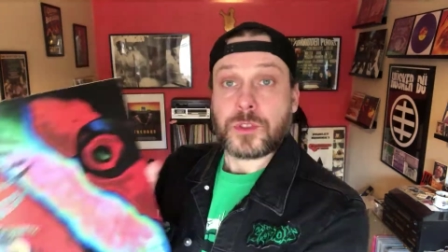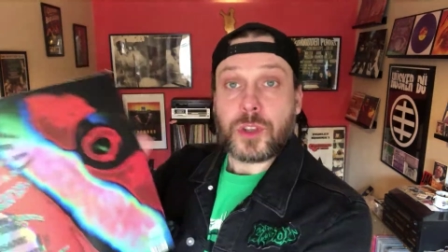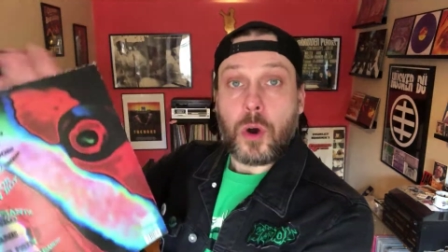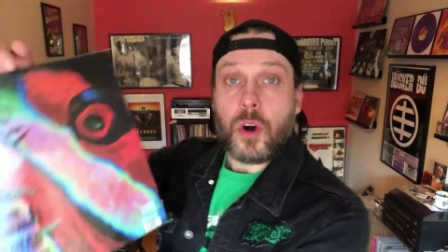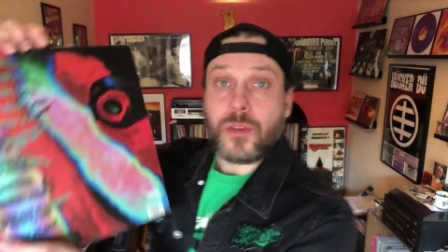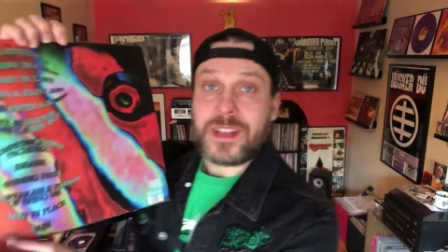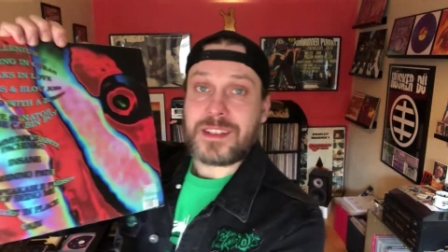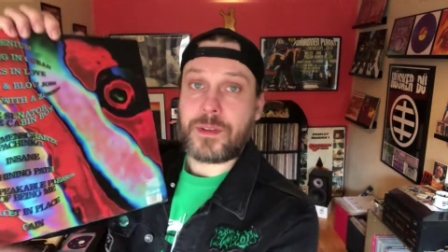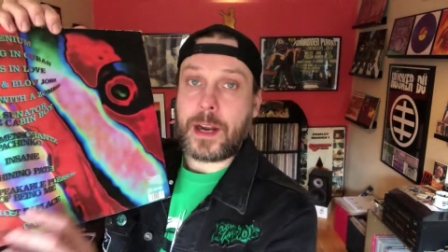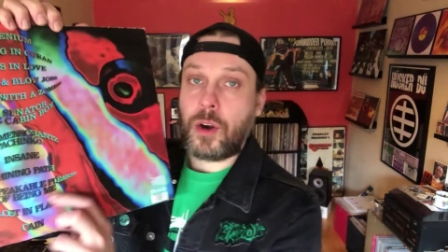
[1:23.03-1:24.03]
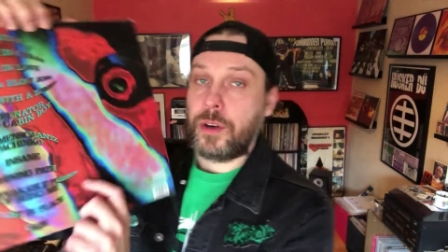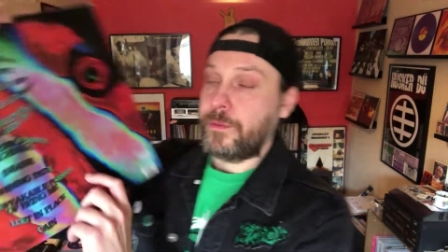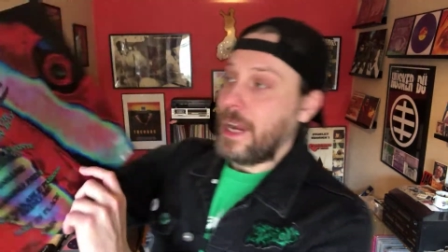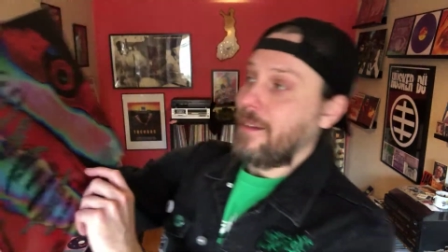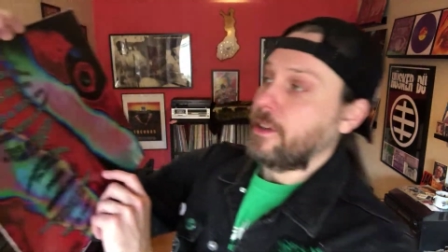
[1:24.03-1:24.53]
So on this record
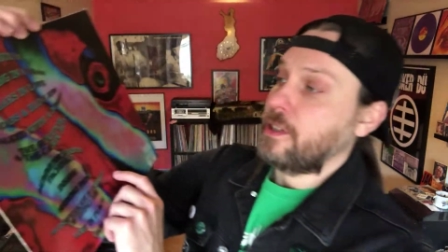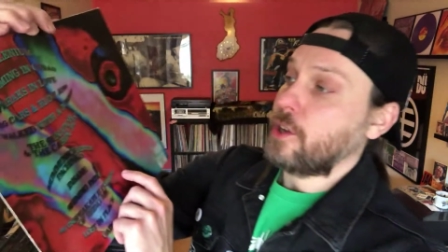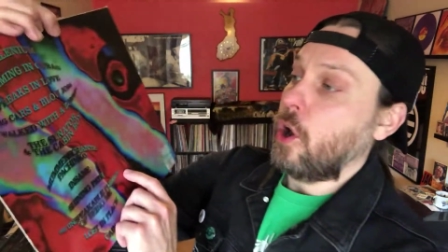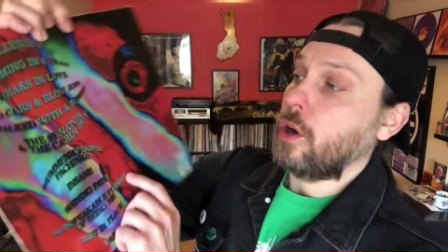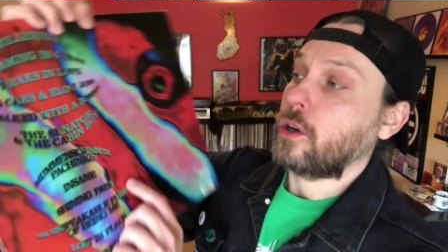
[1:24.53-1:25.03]
we have a song